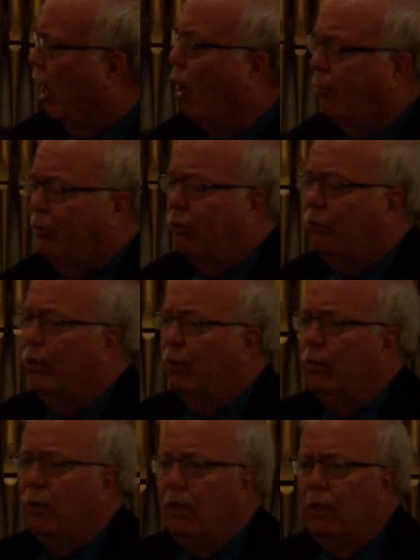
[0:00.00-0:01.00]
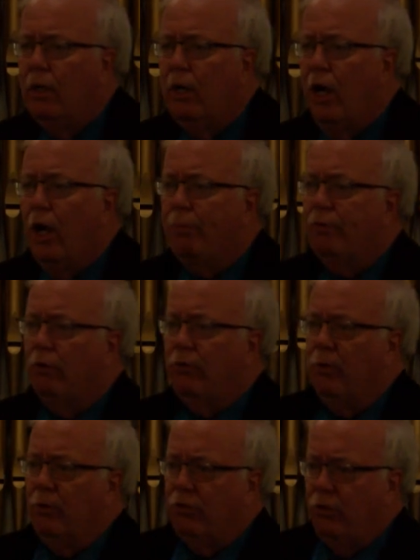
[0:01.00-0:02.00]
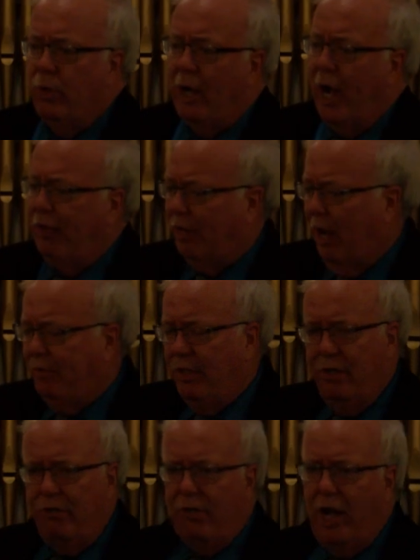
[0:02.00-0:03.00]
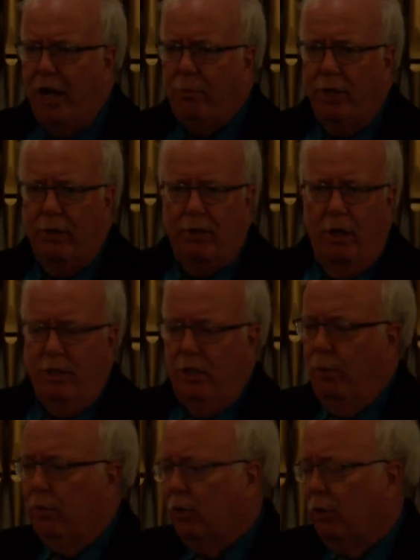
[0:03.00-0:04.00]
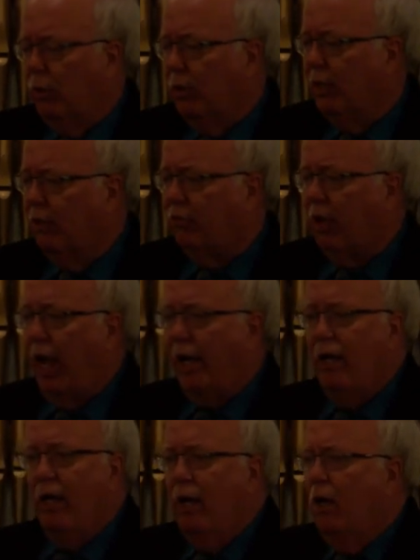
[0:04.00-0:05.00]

I hope so too. I hope so too. So you guys have the inside when I'm telling you what to do on the inside.